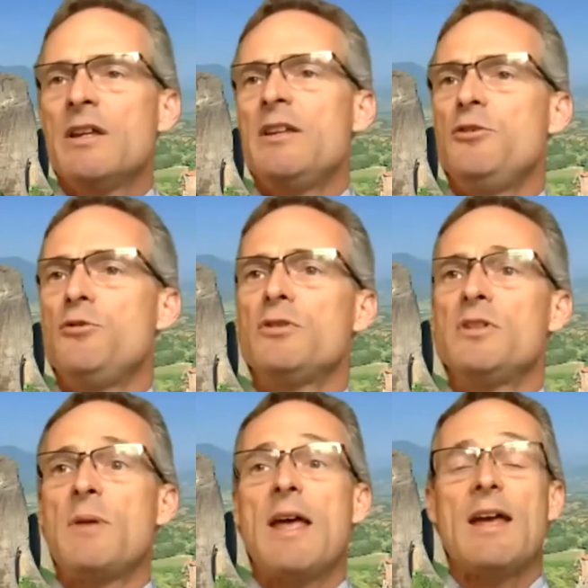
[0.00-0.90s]
You
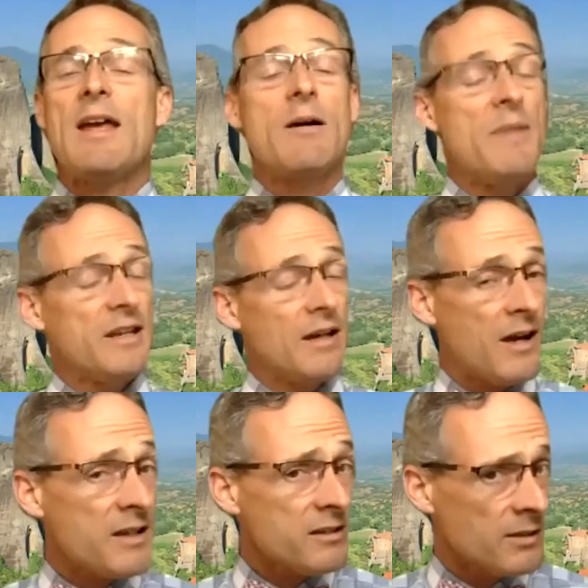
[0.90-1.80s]
could make
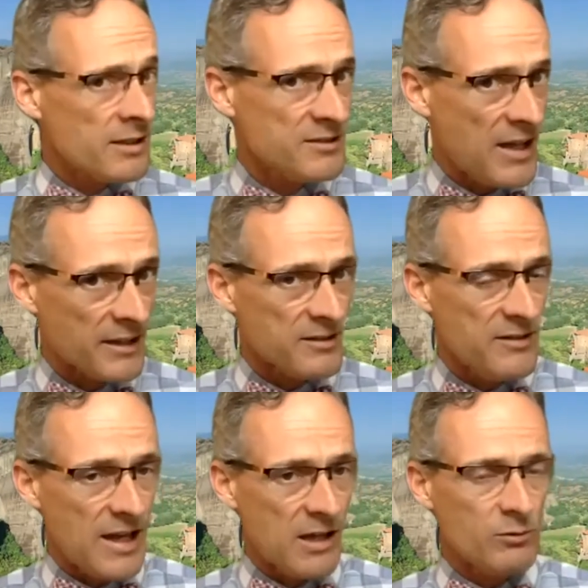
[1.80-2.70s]
eye contact in
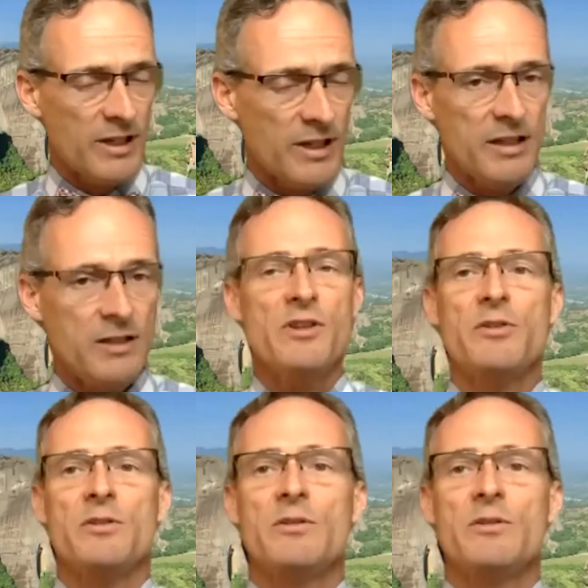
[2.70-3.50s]
that way with